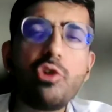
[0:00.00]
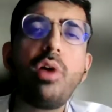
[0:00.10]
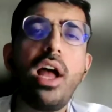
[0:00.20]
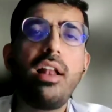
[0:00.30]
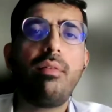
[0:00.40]
we
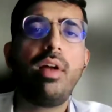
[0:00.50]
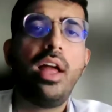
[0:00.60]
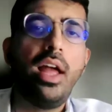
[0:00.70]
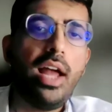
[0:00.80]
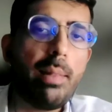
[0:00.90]
do
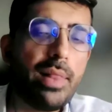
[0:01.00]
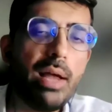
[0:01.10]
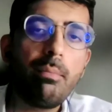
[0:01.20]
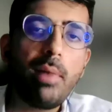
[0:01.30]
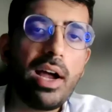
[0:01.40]

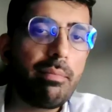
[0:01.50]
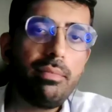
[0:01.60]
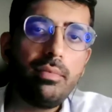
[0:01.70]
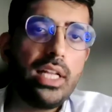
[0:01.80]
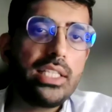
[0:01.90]
help them by,